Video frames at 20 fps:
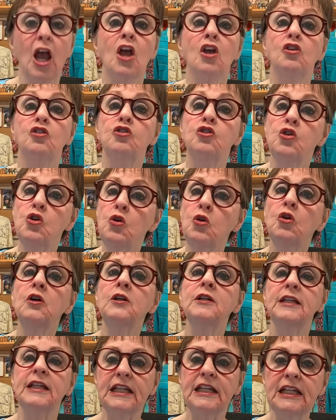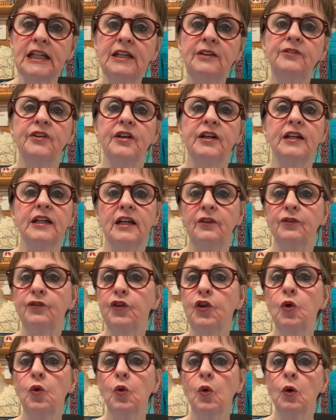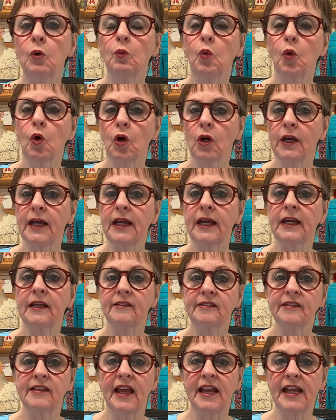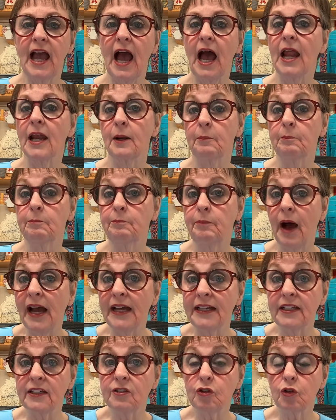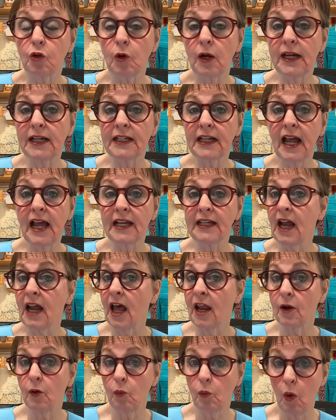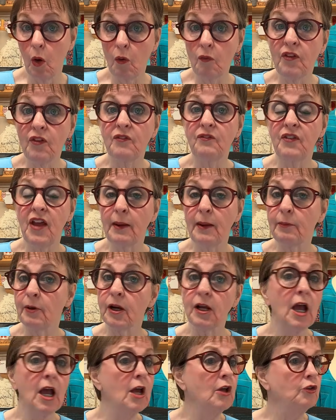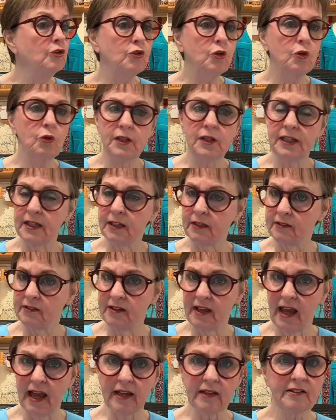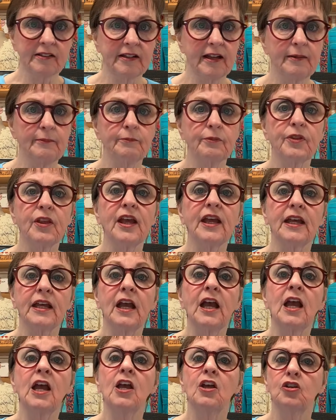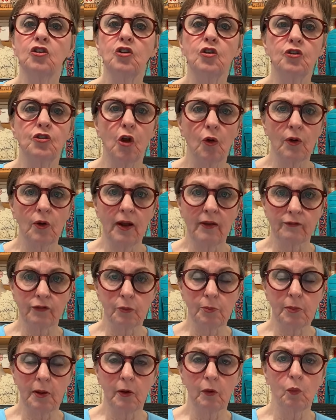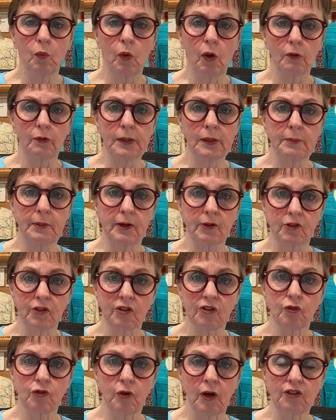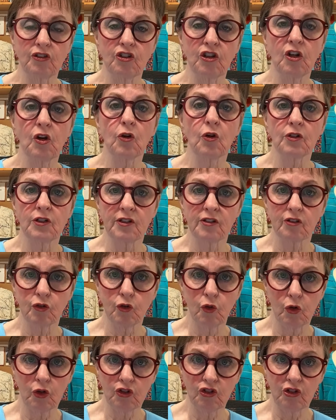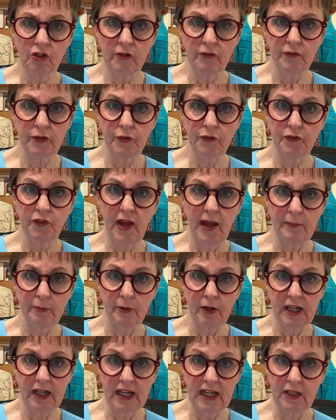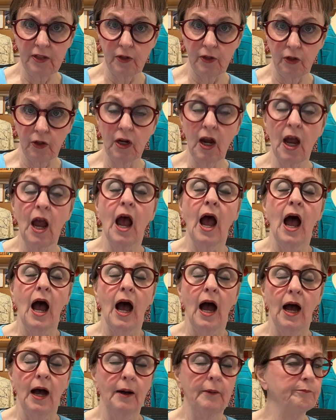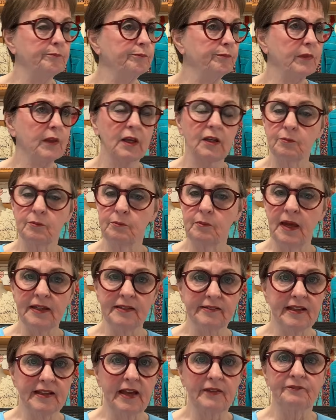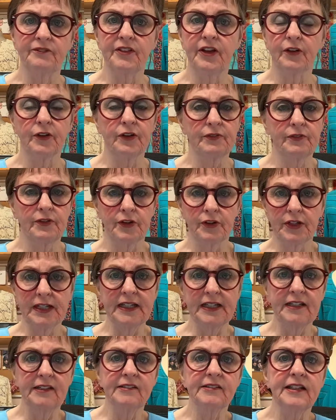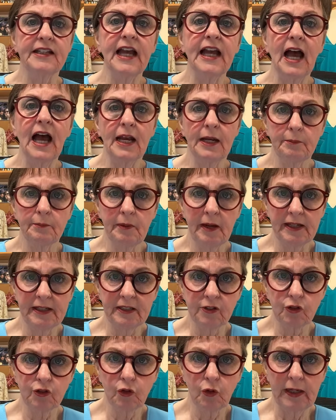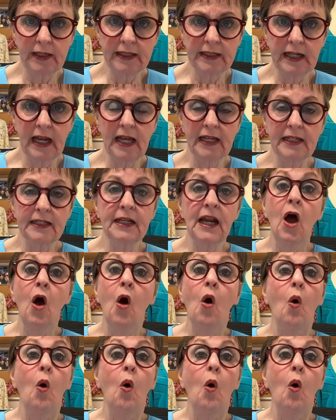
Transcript: You could even, if you were working, say, on a bias grain line a woven fabric, do the exact same thing. You don't have to worry about stretching or distortion of your fabric either. Makes that very, very easy on a bias grain line.